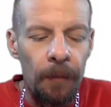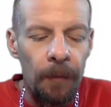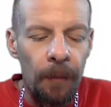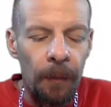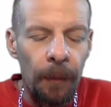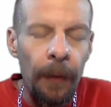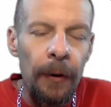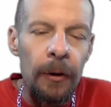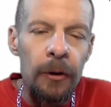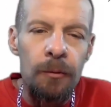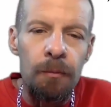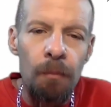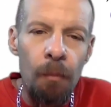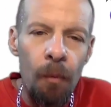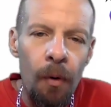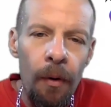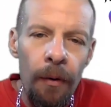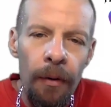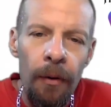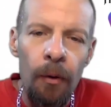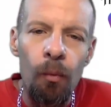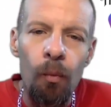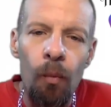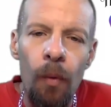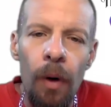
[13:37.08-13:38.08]
There's more
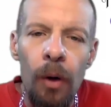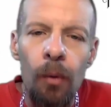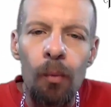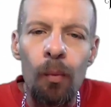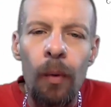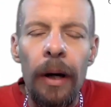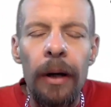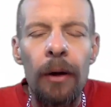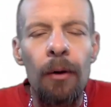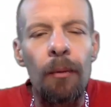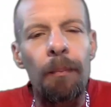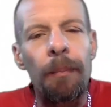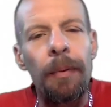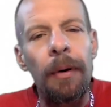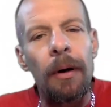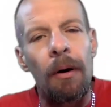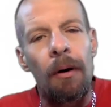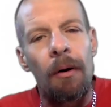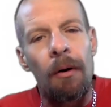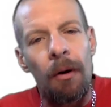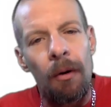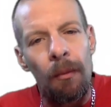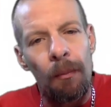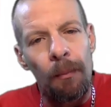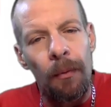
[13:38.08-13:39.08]
than one way to be a
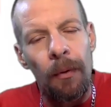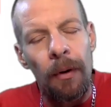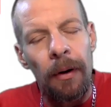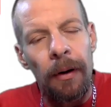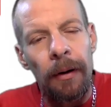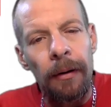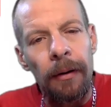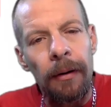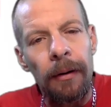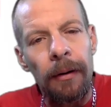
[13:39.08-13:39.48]
homeboy.